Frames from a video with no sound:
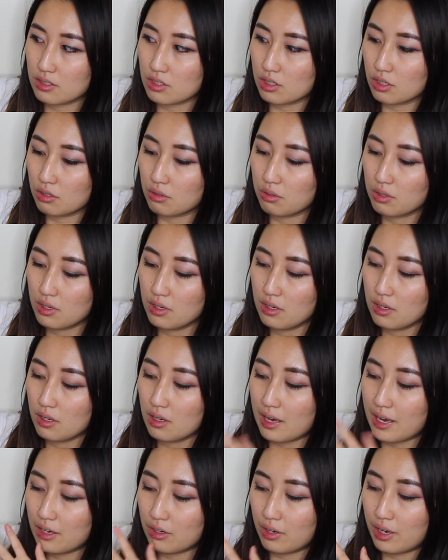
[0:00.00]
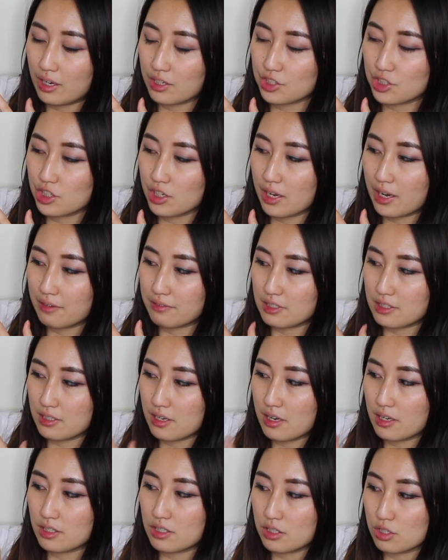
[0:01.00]
So I don't actually have to
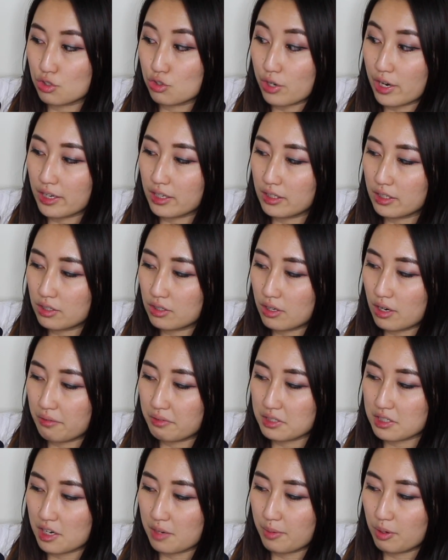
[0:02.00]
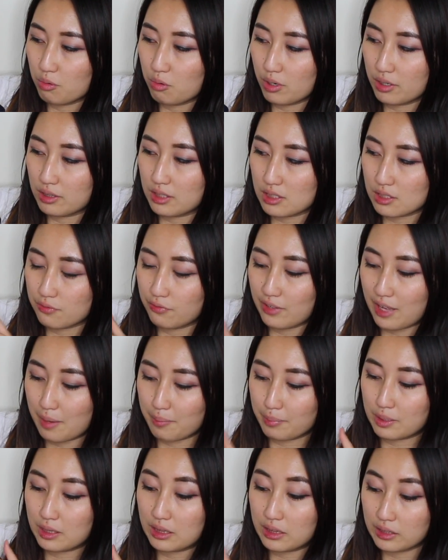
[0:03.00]
take it to the dry cleaner every time I want this
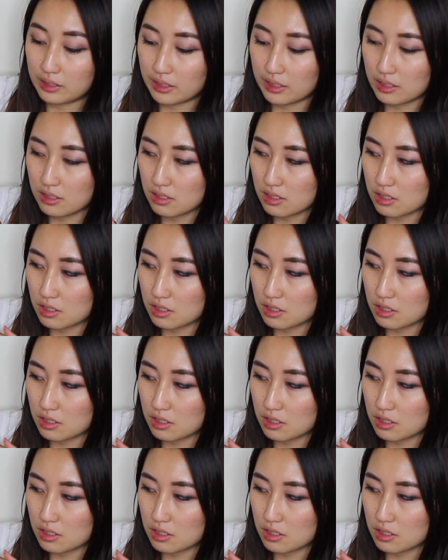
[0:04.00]
flap cleaned,